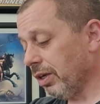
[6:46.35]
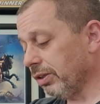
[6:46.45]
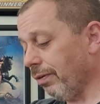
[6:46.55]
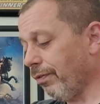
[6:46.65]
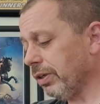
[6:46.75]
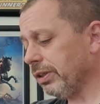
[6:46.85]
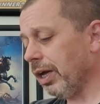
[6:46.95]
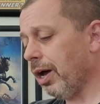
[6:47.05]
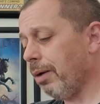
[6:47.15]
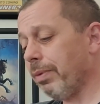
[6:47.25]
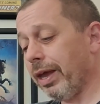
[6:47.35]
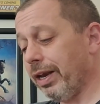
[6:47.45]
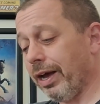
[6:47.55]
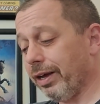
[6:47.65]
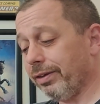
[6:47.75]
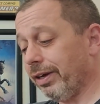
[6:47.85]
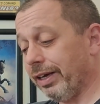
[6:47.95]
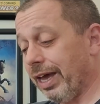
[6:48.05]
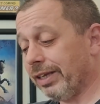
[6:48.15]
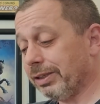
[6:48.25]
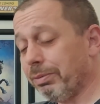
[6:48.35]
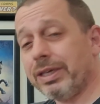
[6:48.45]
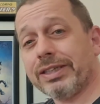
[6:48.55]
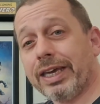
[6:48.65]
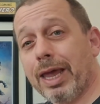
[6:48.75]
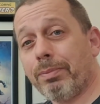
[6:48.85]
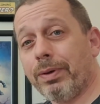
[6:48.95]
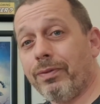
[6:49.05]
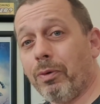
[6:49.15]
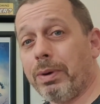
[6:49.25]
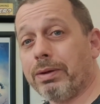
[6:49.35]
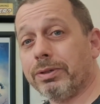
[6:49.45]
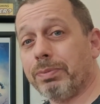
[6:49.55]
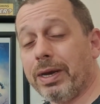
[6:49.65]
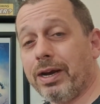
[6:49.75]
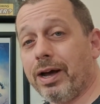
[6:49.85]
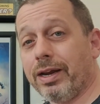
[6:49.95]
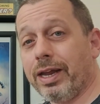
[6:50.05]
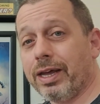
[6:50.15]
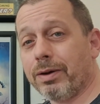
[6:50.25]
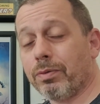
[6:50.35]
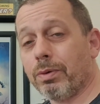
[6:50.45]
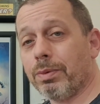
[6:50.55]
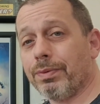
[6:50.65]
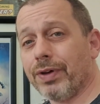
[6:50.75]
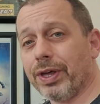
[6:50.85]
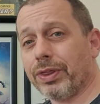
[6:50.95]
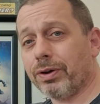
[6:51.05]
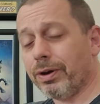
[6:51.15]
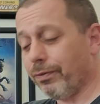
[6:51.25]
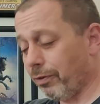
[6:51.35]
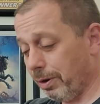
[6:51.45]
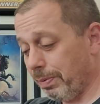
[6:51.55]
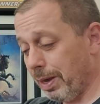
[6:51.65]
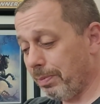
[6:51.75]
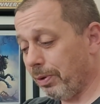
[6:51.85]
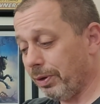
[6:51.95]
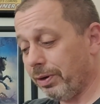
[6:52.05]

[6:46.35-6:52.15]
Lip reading: So first up, and again, some of these I can't believe nobody was bidding on. He had a room of like 30, 40 people.